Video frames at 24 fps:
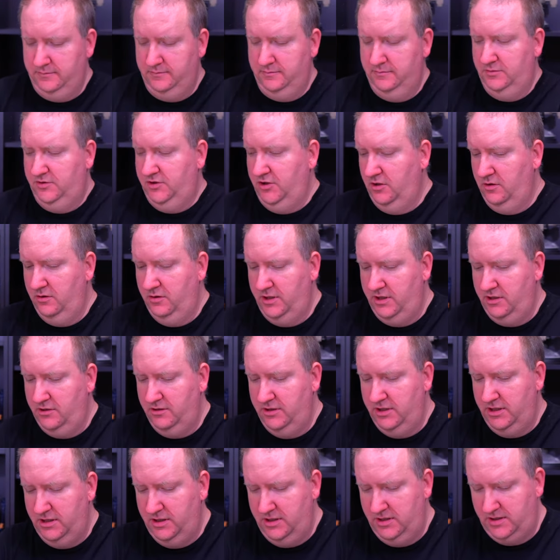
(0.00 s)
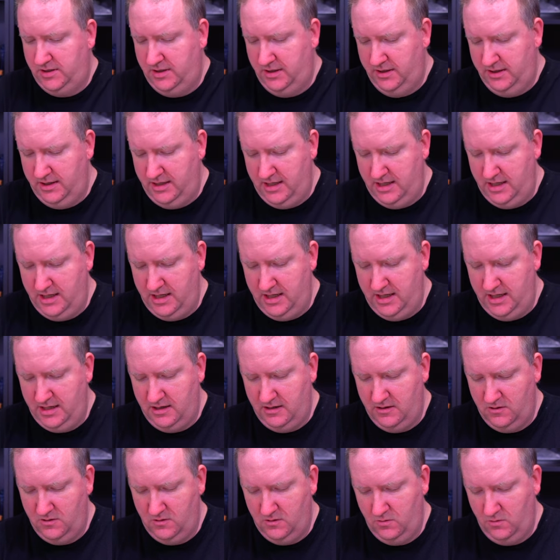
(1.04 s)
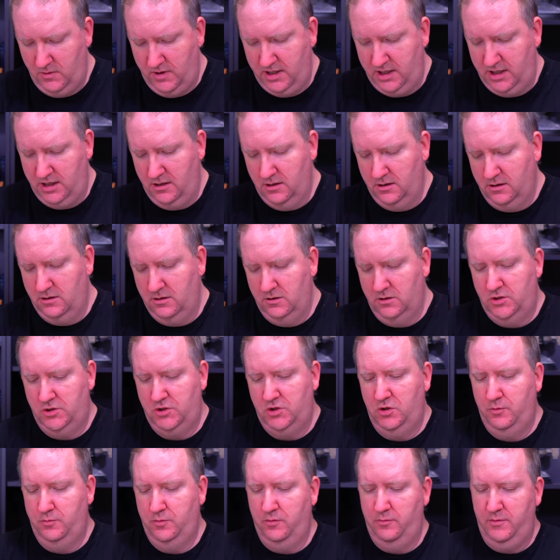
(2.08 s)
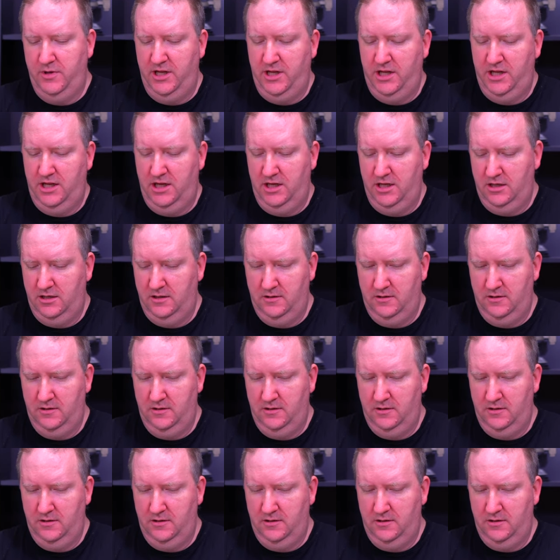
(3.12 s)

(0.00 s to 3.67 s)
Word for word: So there is the regular Superman.